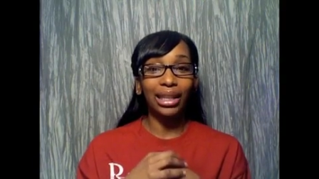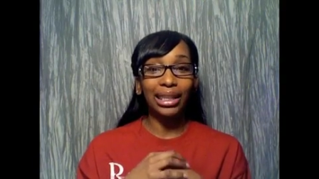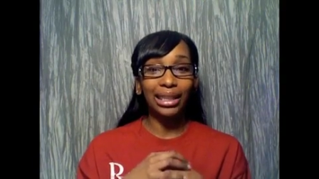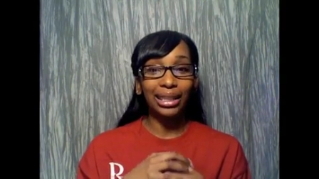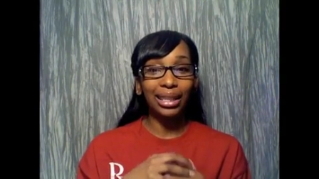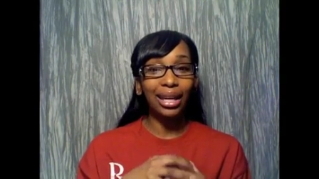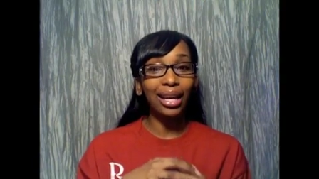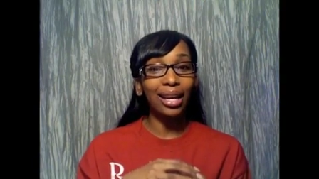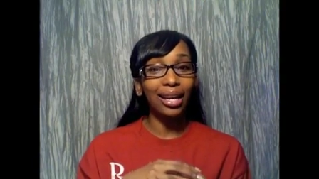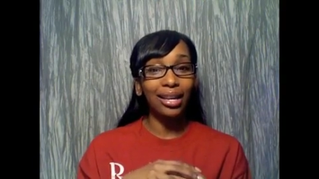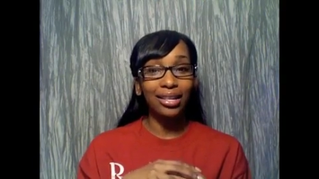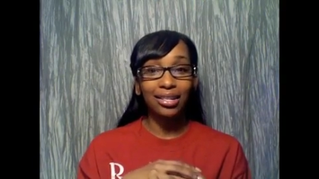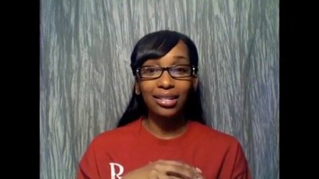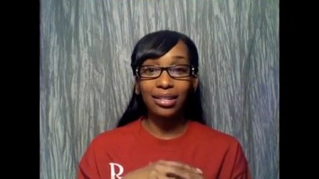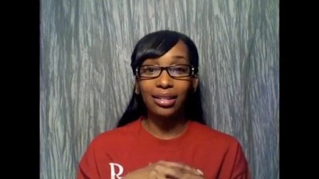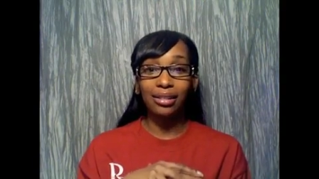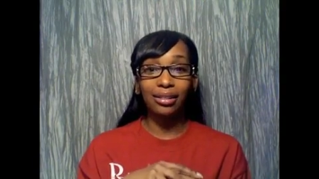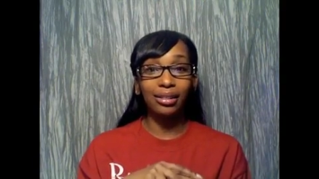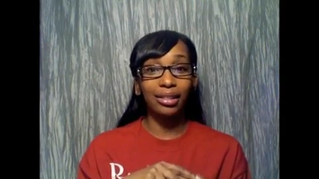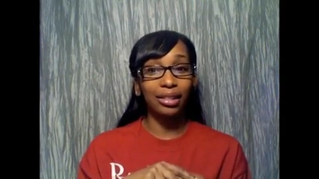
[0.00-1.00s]
yeah, it's
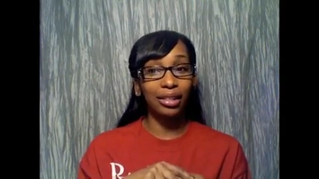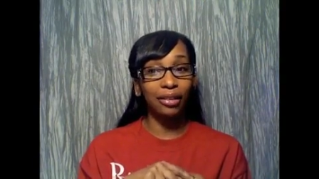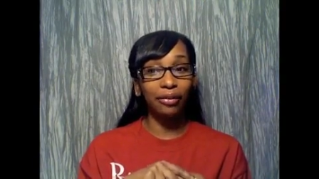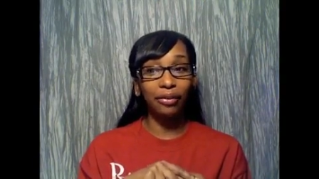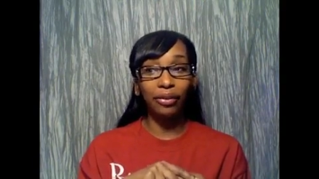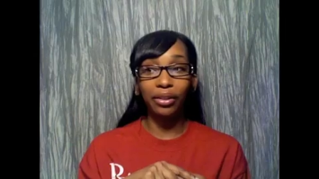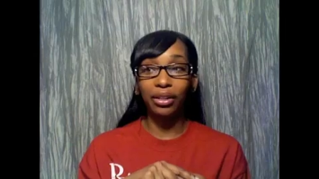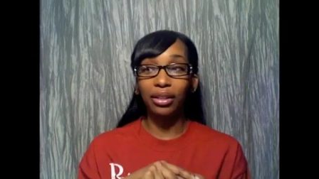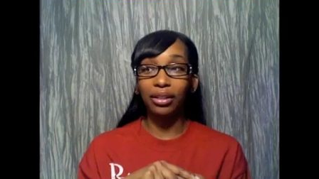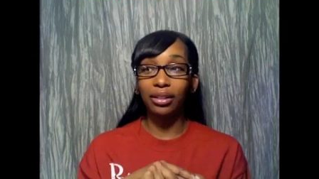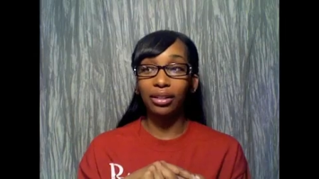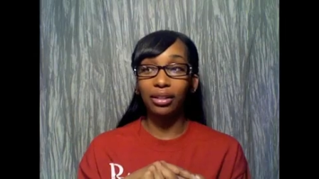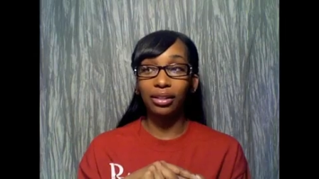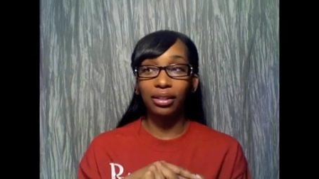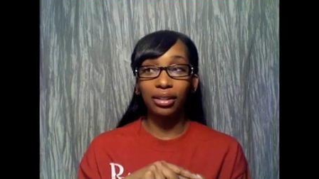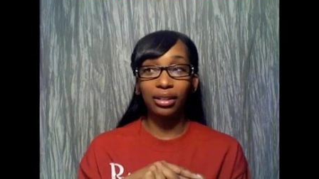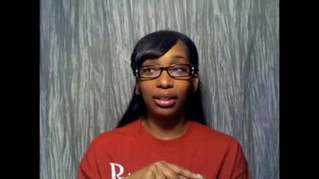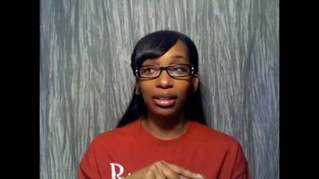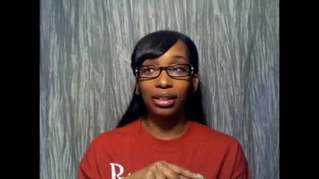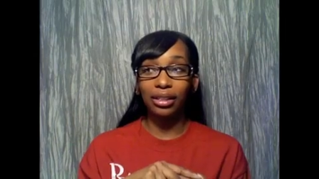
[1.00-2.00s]
just different
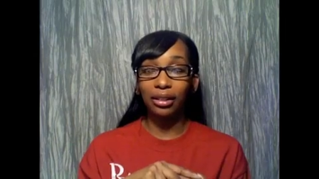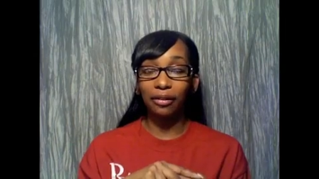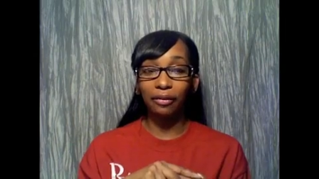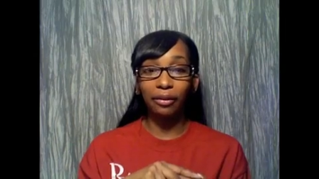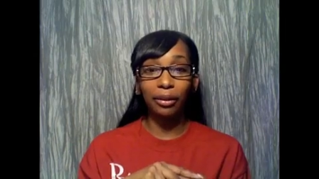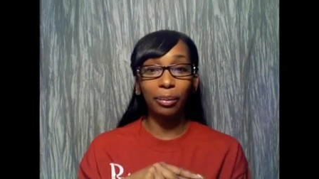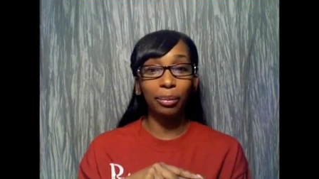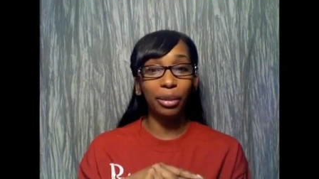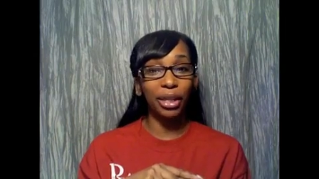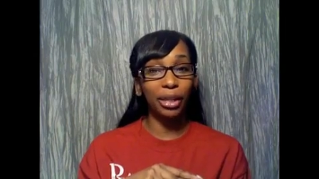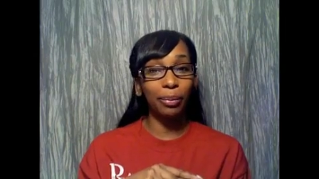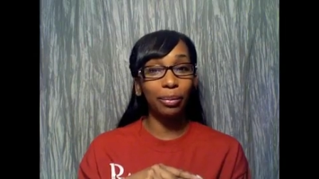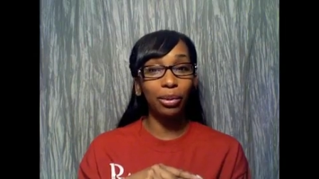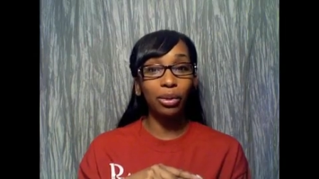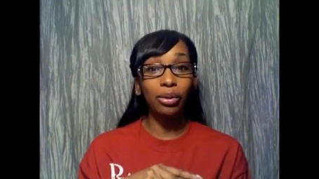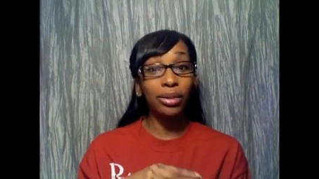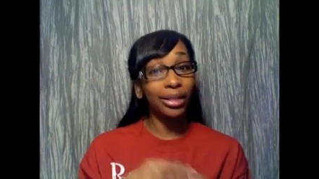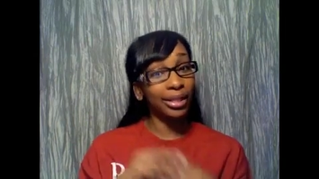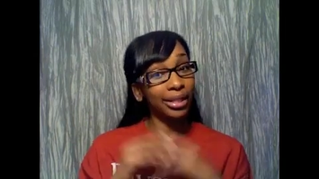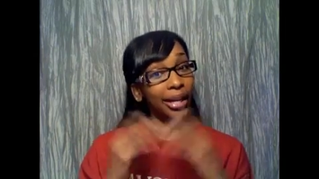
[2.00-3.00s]
different
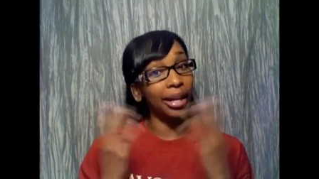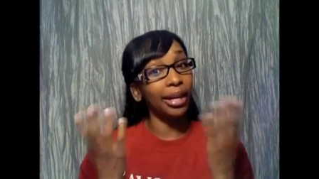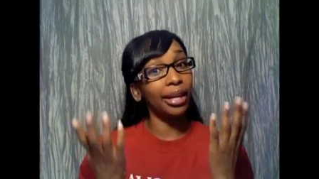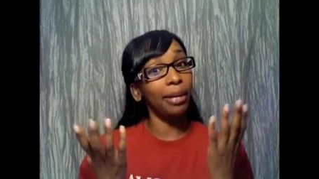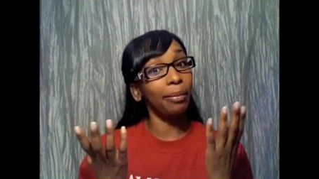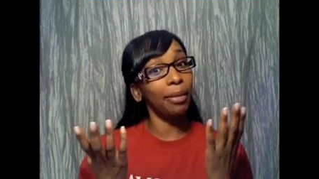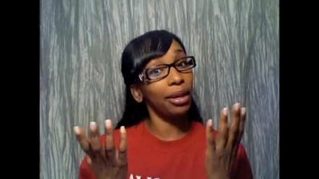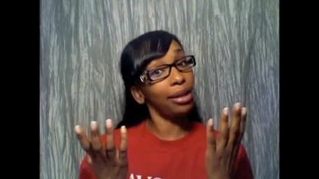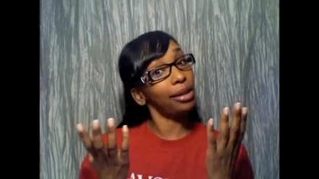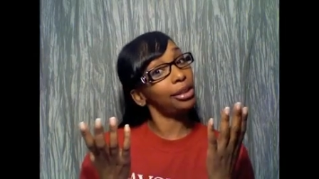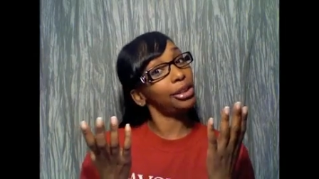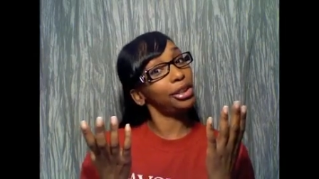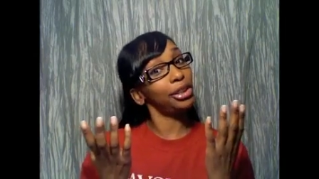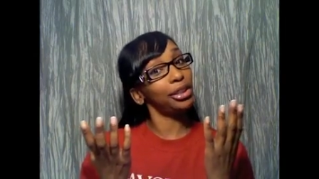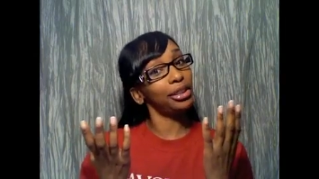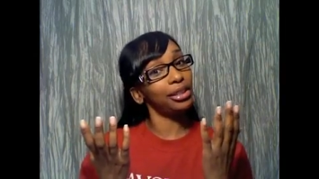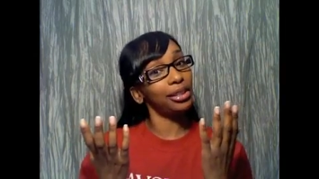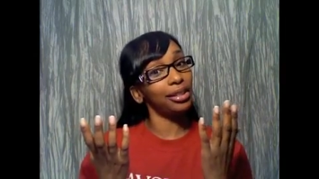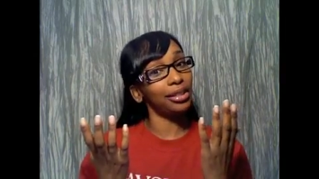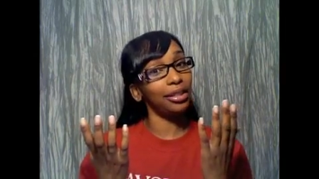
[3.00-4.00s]
people, same
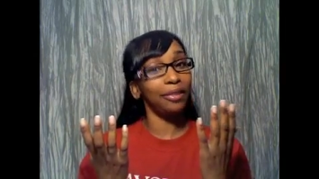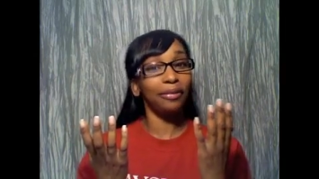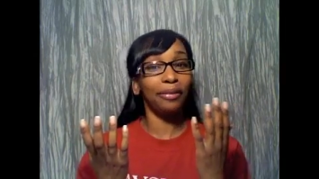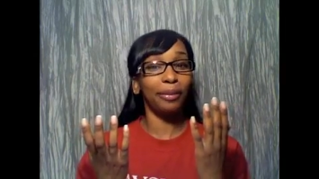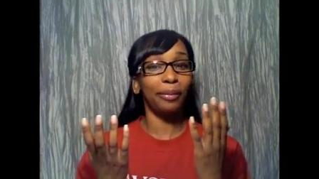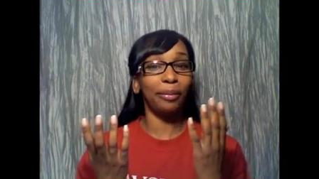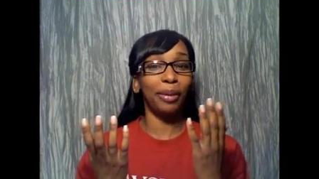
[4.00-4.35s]
ish, different